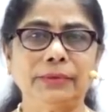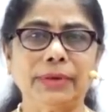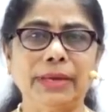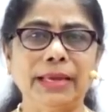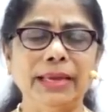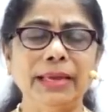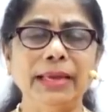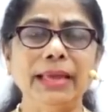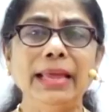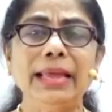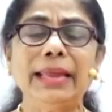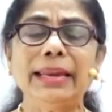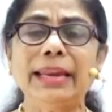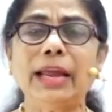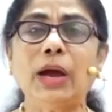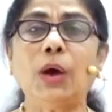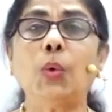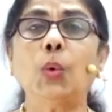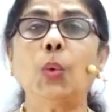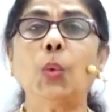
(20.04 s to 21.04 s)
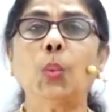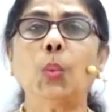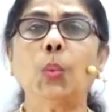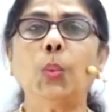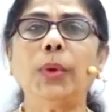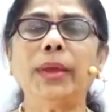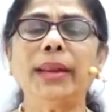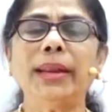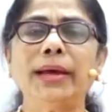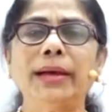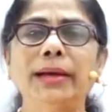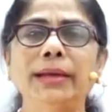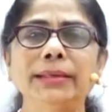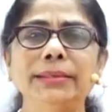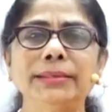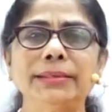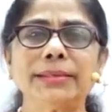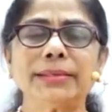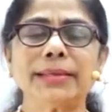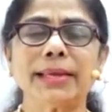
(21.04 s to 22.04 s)
Okay? Now, when
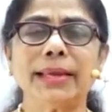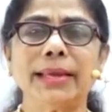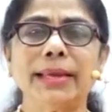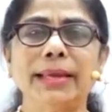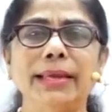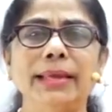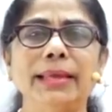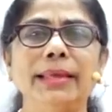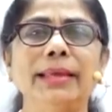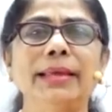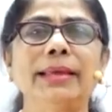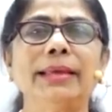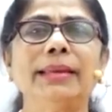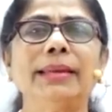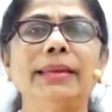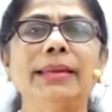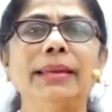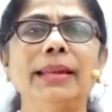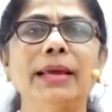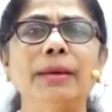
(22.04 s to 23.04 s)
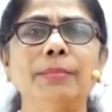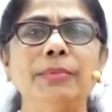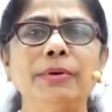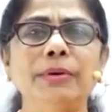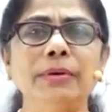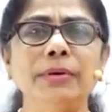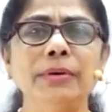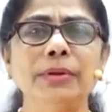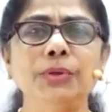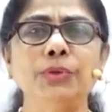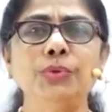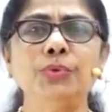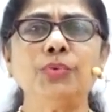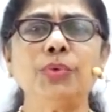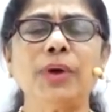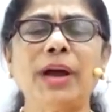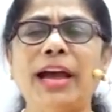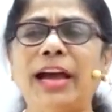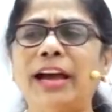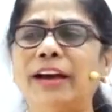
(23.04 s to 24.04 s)
I say number,
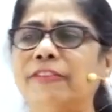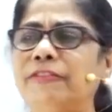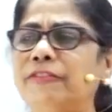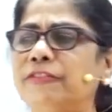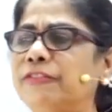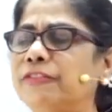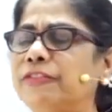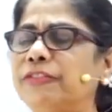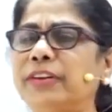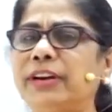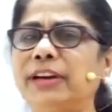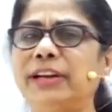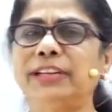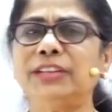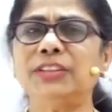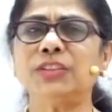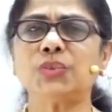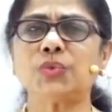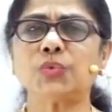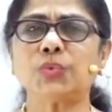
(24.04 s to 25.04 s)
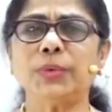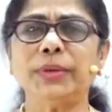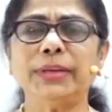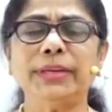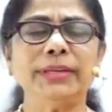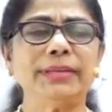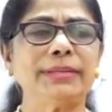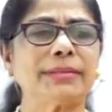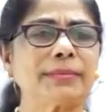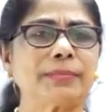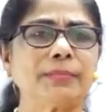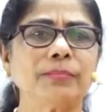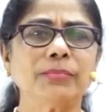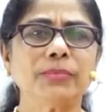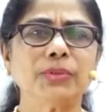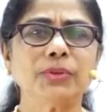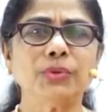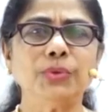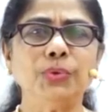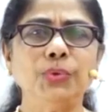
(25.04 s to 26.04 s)
you have five sweets,
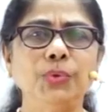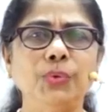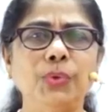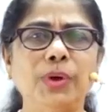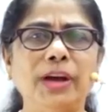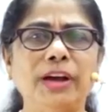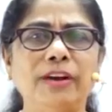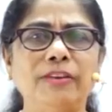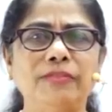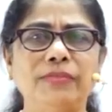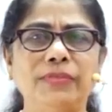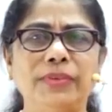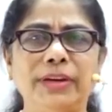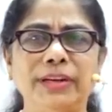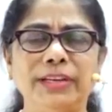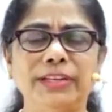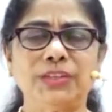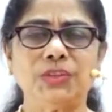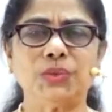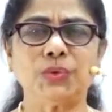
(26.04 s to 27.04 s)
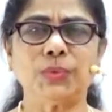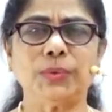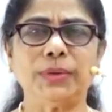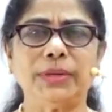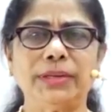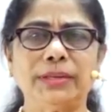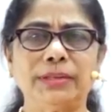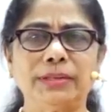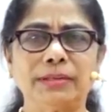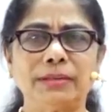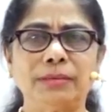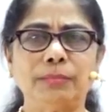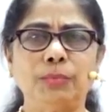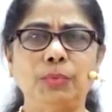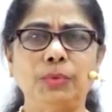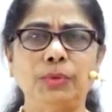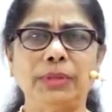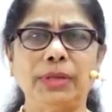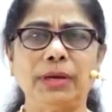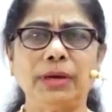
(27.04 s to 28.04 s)
you have five sweets.
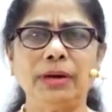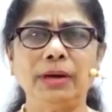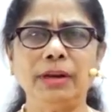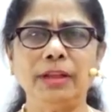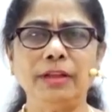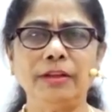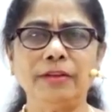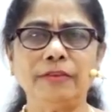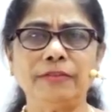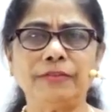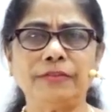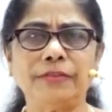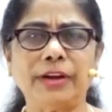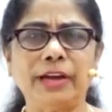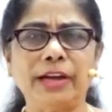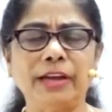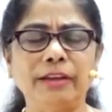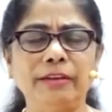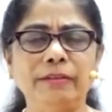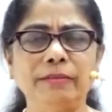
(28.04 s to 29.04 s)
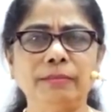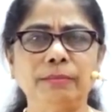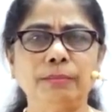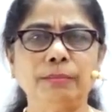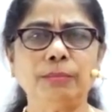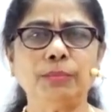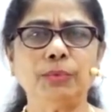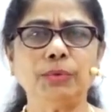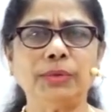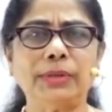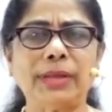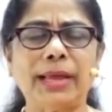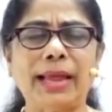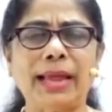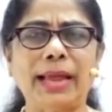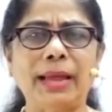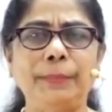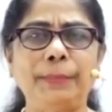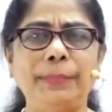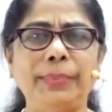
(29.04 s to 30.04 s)
Both are five, both are
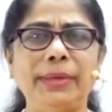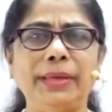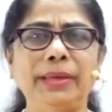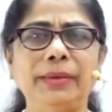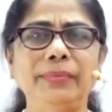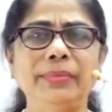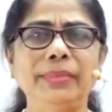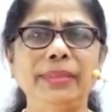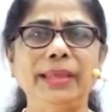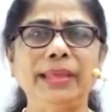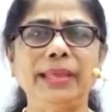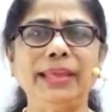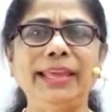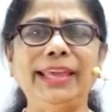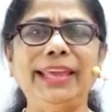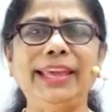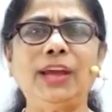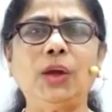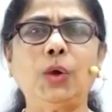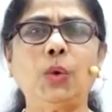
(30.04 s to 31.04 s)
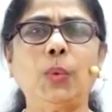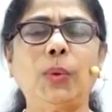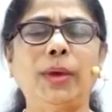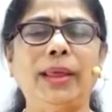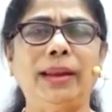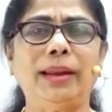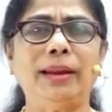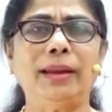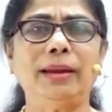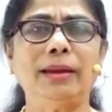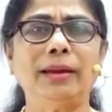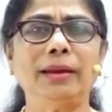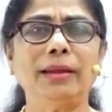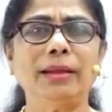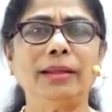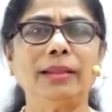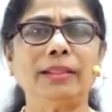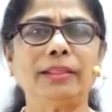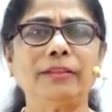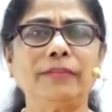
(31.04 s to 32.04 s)
happy. Equal.
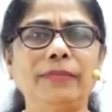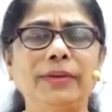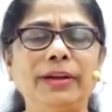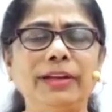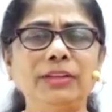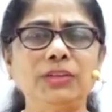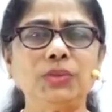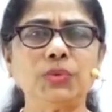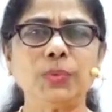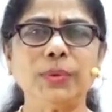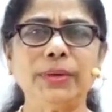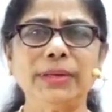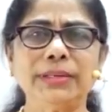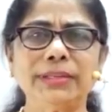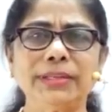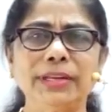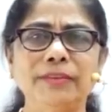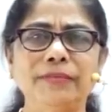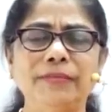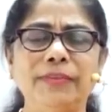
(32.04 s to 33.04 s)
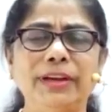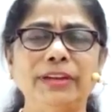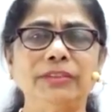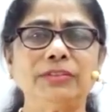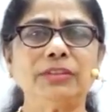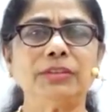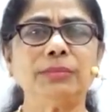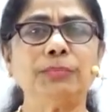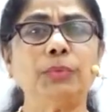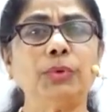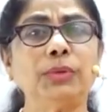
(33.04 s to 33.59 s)
The five sweets and five sweets.